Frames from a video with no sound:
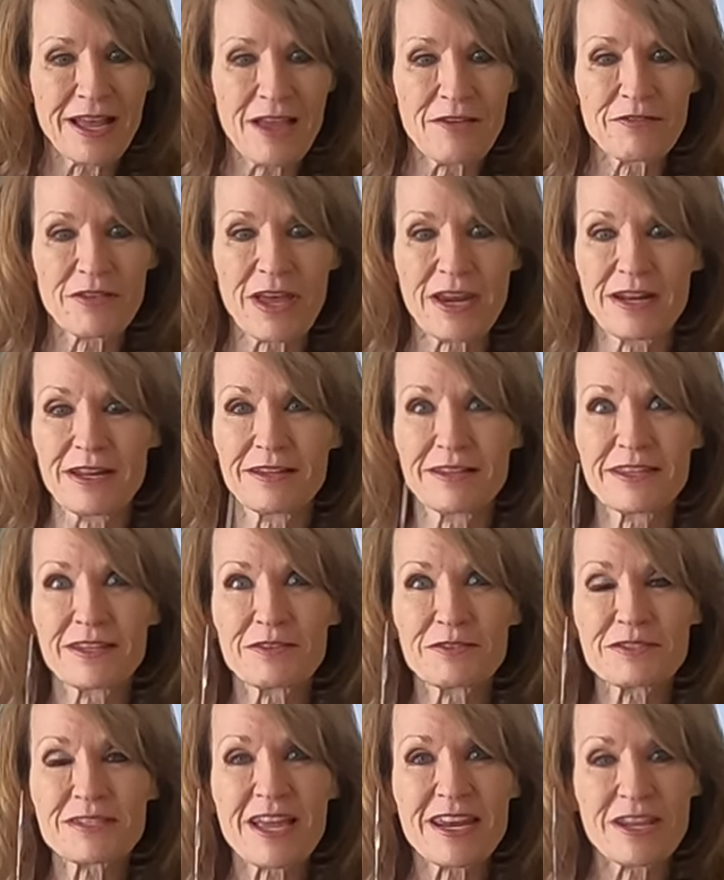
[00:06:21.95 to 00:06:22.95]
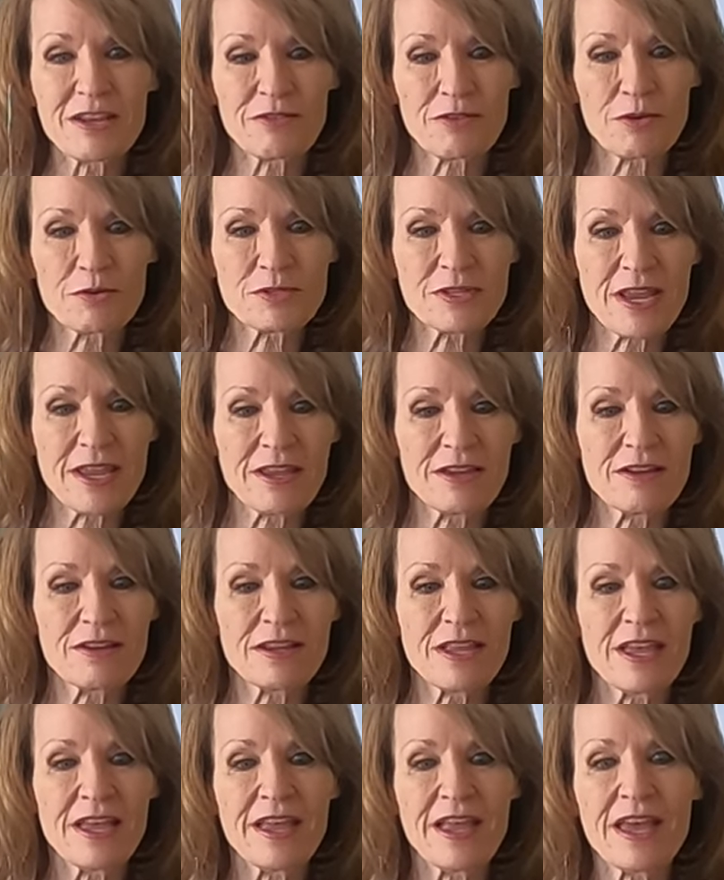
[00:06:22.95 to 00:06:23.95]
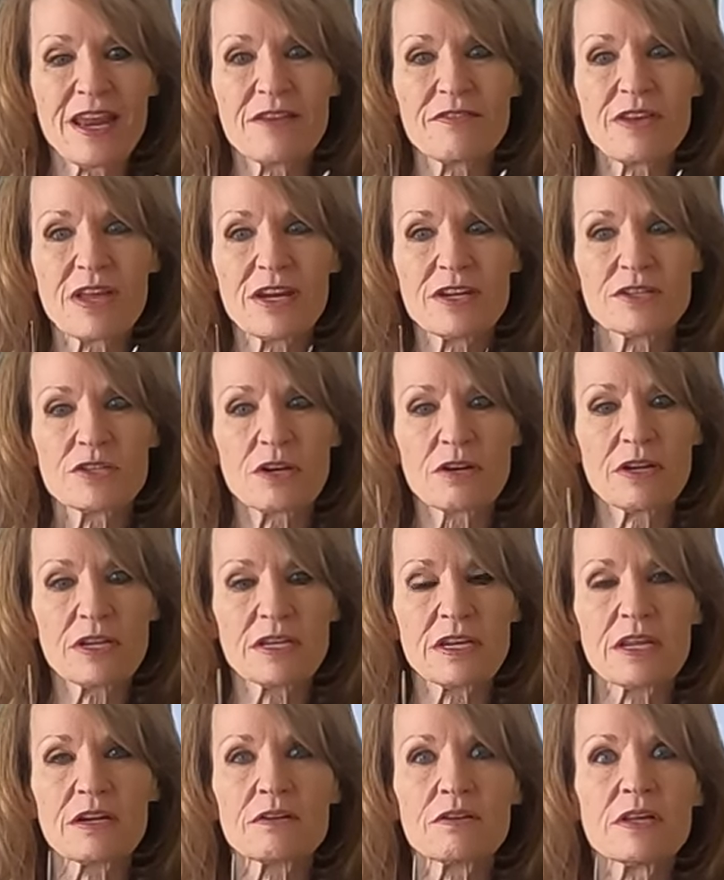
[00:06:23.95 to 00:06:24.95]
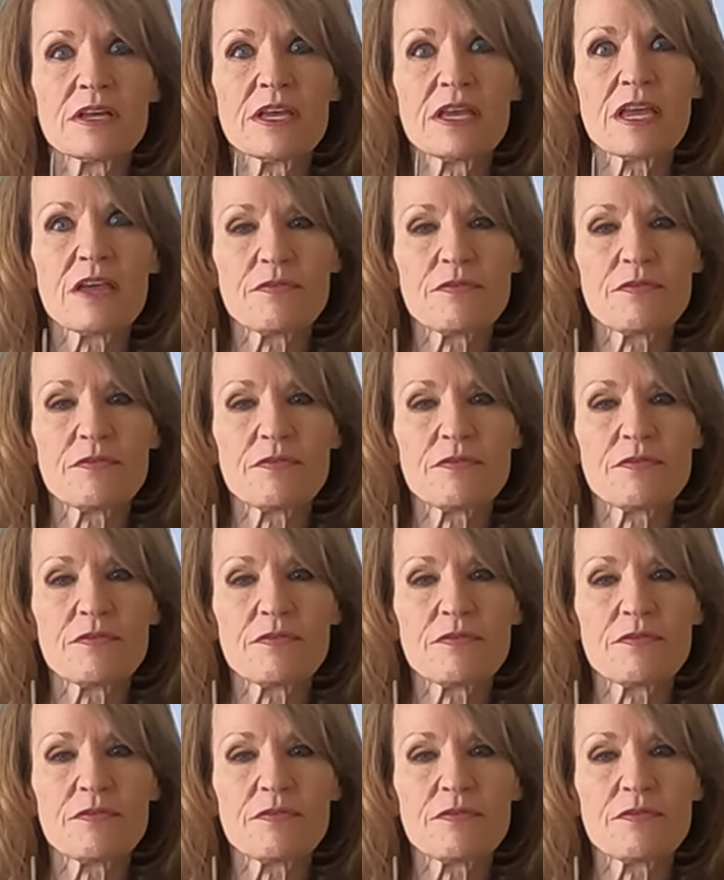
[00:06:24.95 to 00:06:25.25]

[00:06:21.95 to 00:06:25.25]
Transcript: I've got a little tiny crochet hook and I've got a darning needle.